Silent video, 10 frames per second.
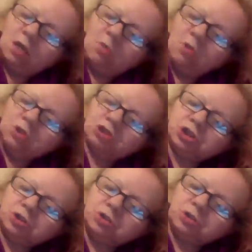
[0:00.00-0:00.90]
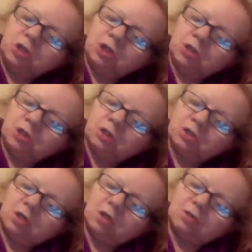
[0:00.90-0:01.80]
Would you like
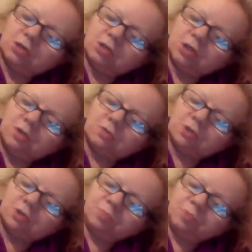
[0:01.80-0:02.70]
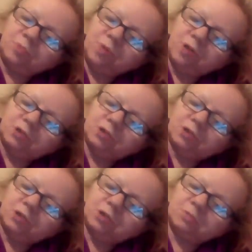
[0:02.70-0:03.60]
other services
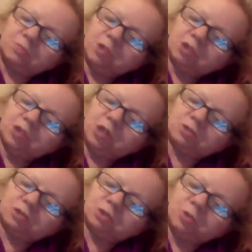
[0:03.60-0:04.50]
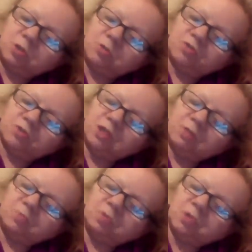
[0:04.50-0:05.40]
provided by 2020, for
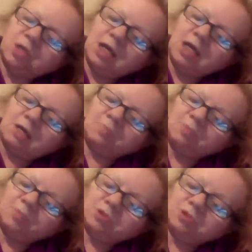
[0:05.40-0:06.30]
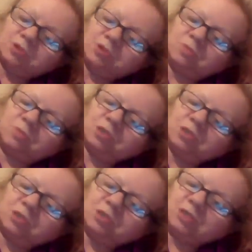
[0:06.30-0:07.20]
example, care provision,
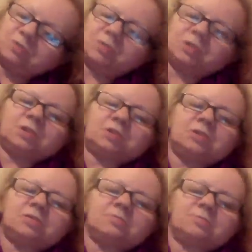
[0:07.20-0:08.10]
domestic services?